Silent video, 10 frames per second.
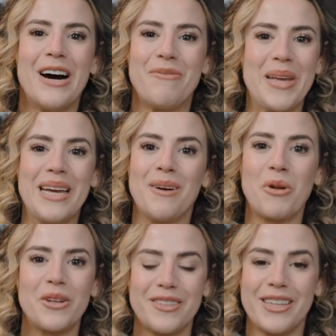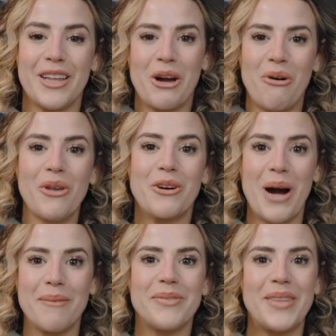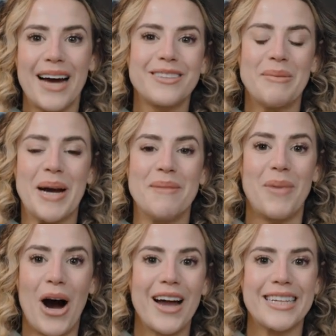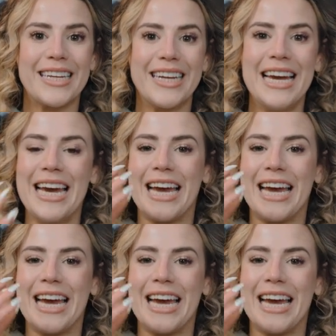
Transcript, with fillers: of being able to see like, holy crap, that's my body.